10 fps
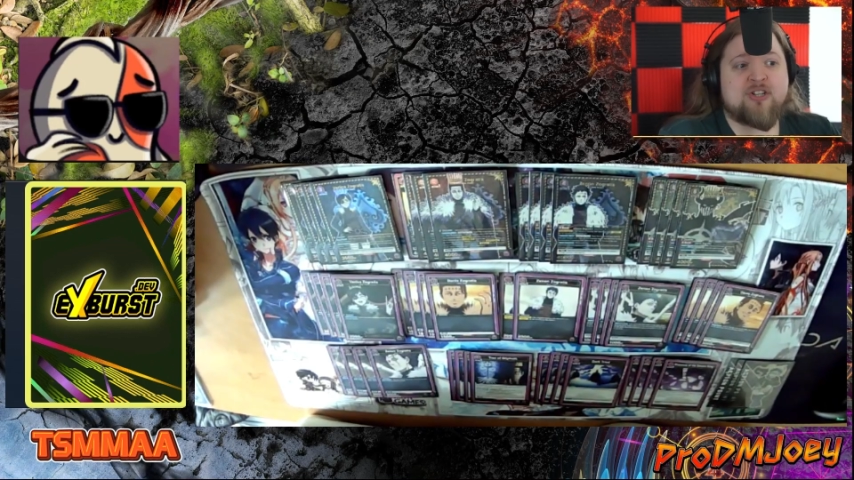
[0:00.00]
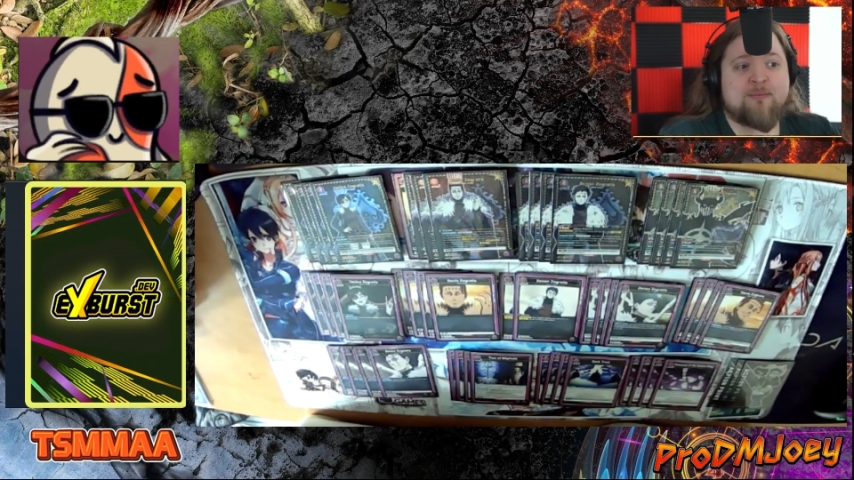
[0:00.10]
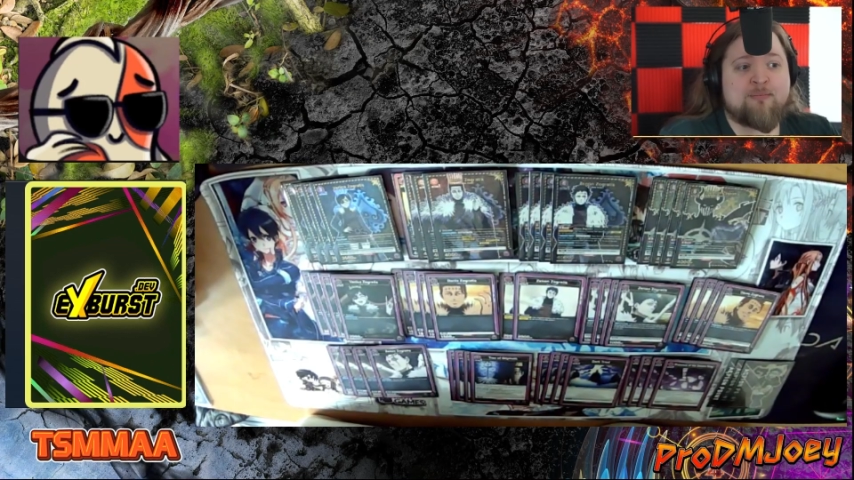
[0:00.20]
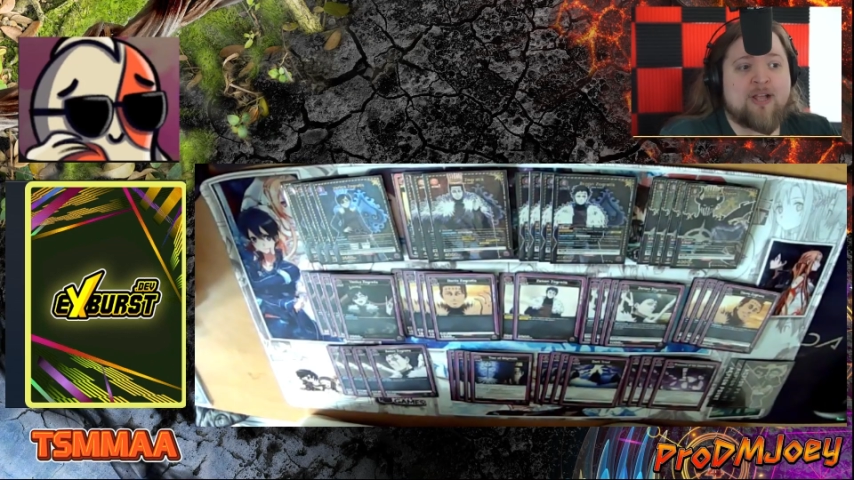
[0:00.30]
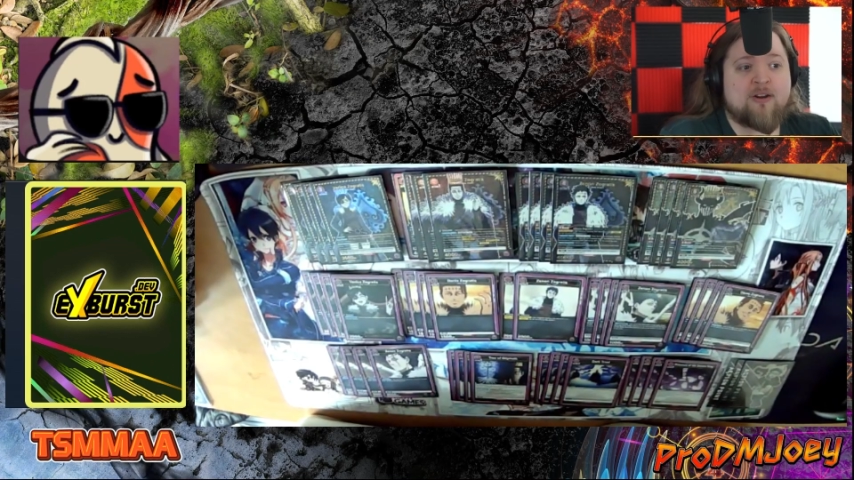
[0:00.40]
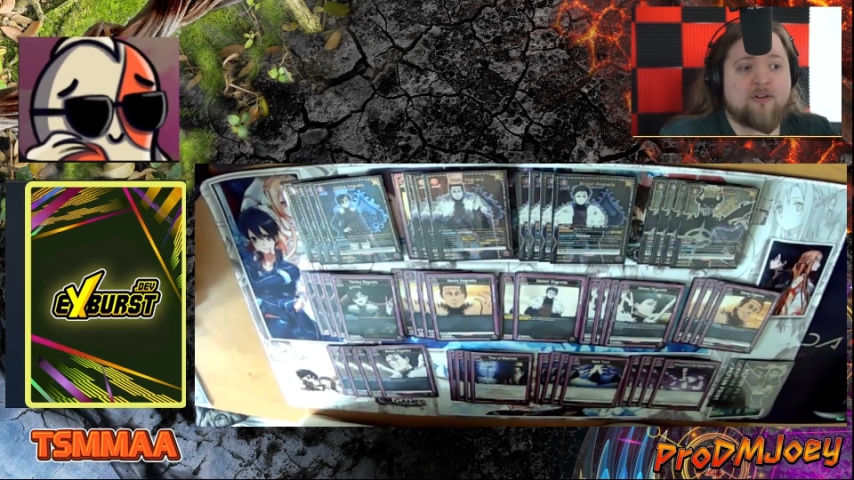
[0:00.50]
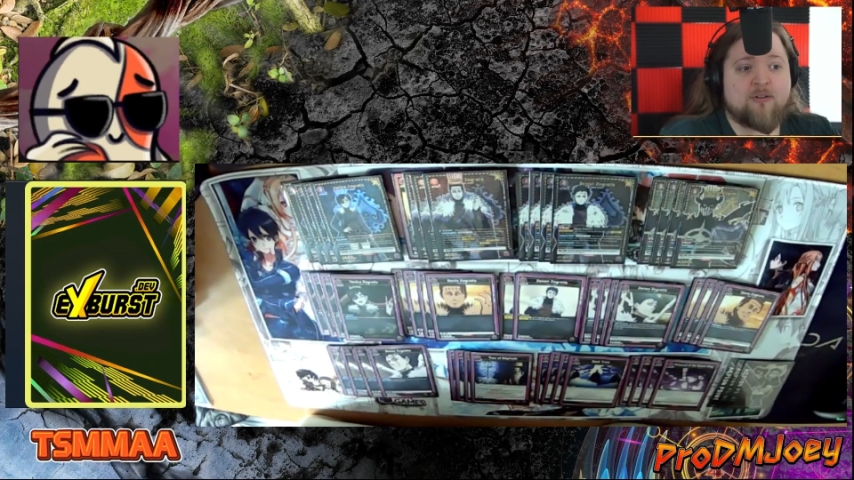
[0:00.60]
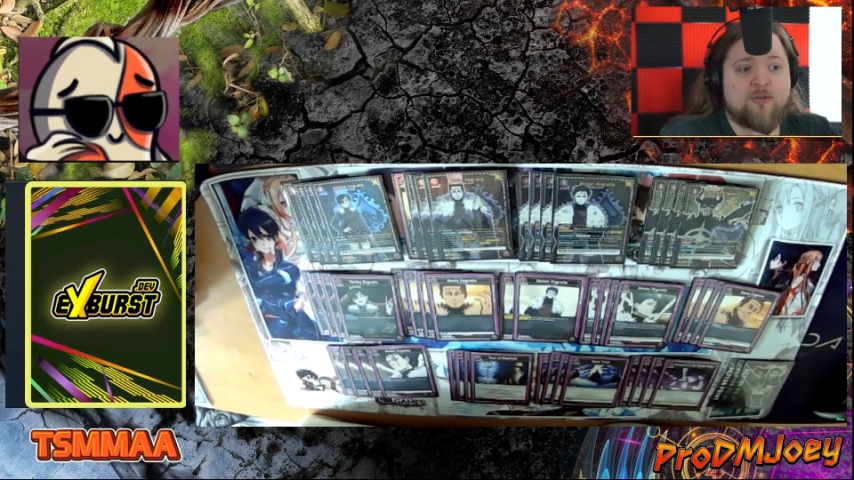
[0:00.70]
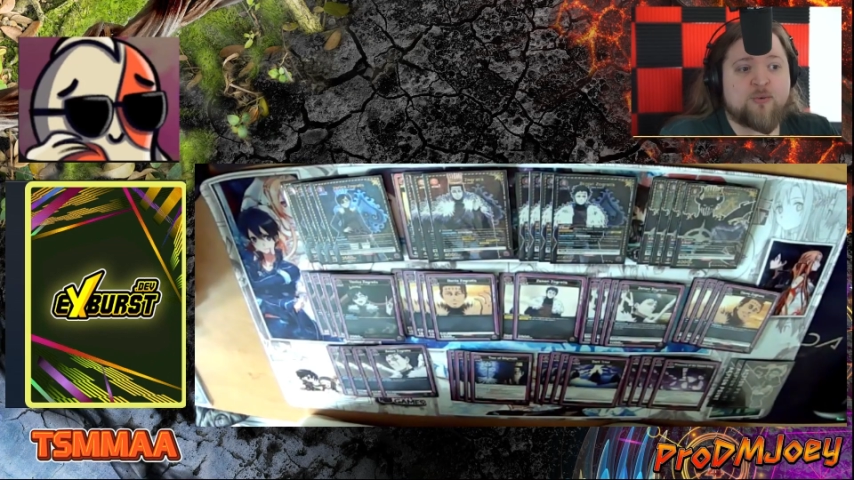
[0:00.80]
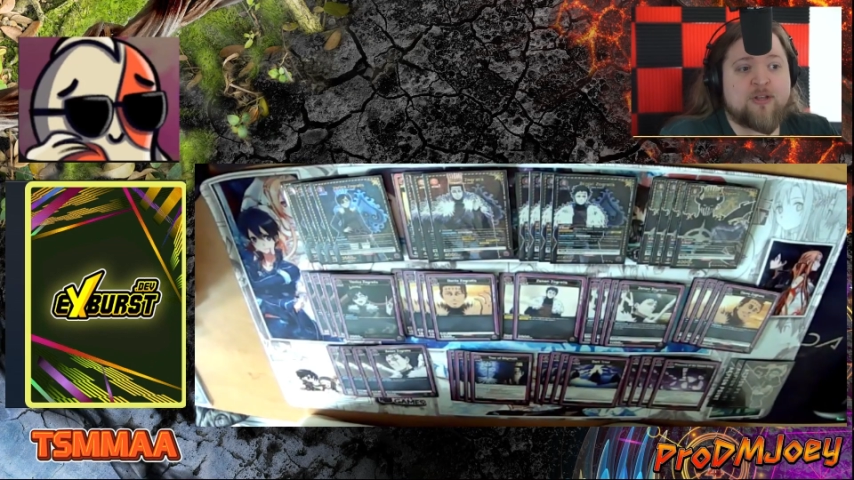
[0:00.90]
chump block or
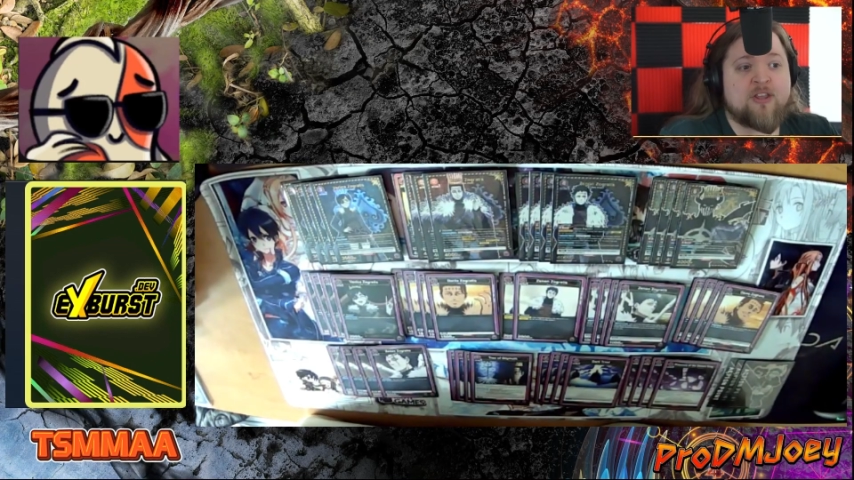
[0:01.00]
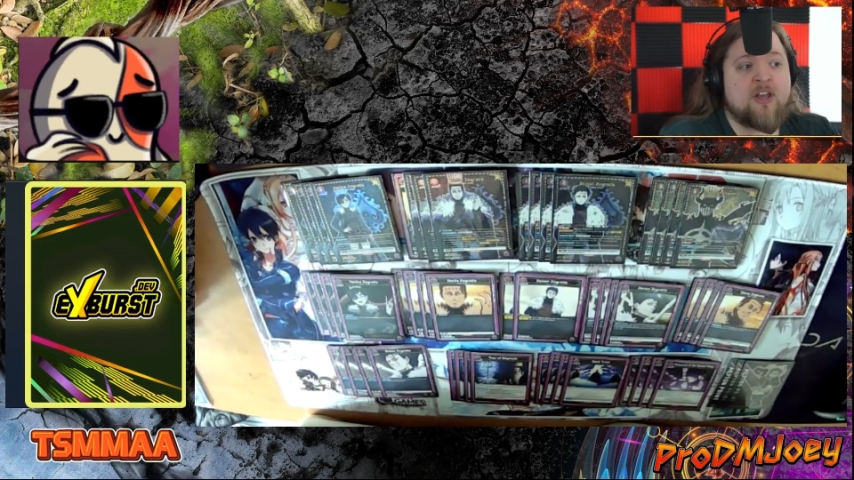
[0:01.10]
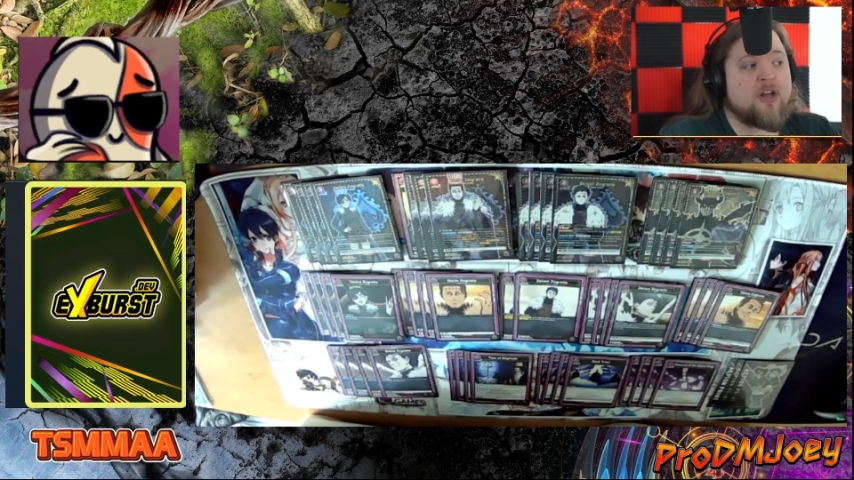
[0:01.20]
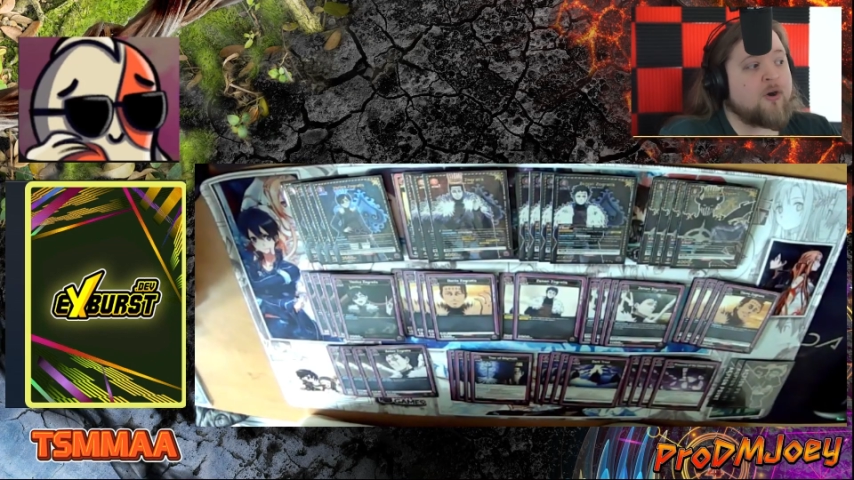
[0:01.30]
lose with,